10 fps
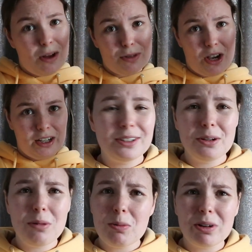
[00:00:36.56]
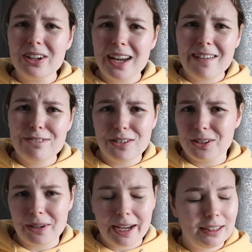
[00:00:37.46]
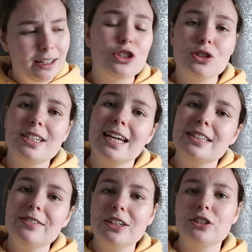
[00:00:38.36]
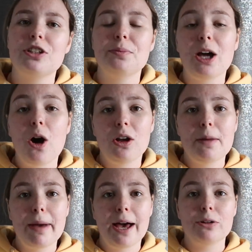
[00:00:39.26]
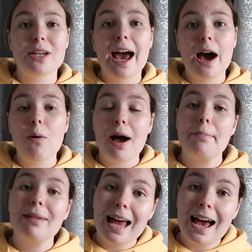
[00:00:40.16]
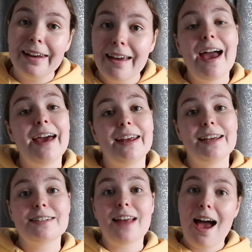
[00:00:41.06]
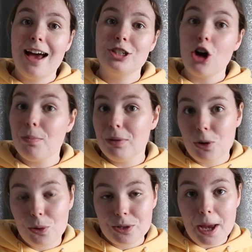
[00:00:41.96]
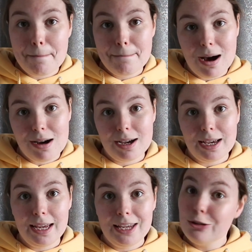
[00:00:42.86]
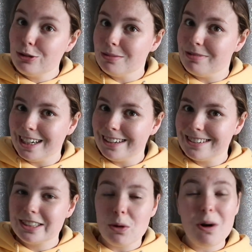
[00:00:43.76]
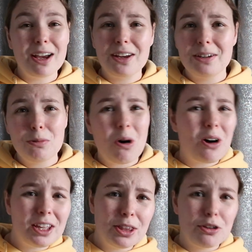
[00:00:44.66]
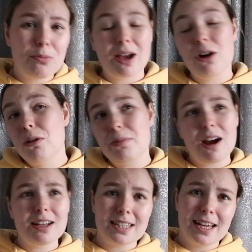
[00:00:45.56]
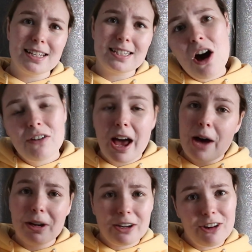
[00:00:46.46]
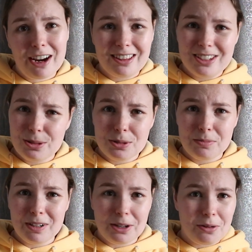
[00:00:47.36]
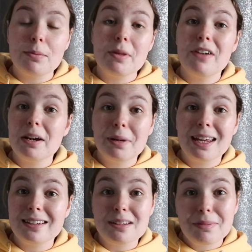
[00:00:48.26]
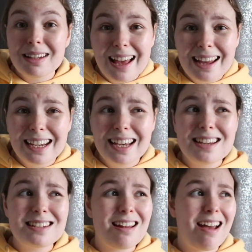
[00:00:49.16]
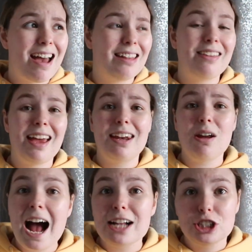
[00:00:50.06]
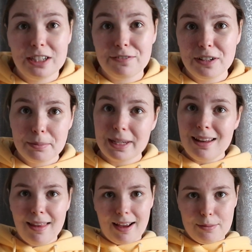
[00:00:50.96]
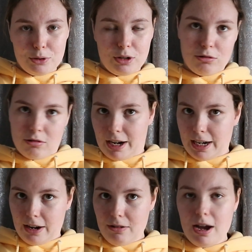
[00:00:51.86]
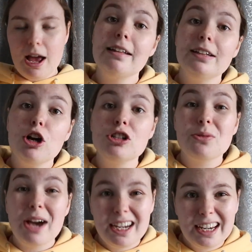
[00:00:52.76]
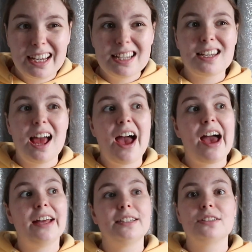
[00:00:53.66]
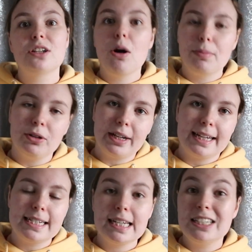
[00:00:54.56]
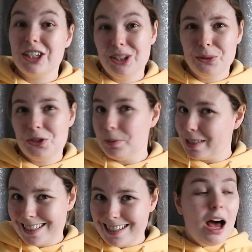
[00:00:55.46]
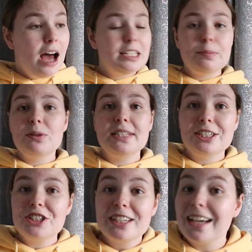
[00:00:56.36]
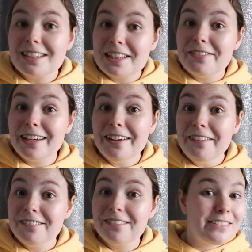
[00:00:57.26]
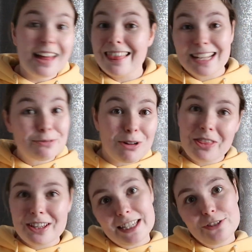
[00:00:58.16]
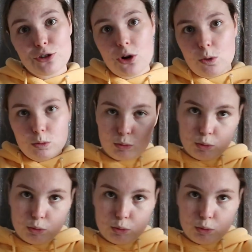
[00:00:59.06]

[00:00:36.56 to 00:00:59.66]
I'm sorry. You know what? We're gonna have fun, okay? So today's video is gonna be all about how I plan, edit, and upload my YouTube videos. So I'm gonna walk you through my whole process of how I create this YouTube video from the very beginning to planning it and then actually filming it like I'm doing right now and then also editing it and uploading it to YouTube itself. I suppose let's just get on to the video. Let's run this intro.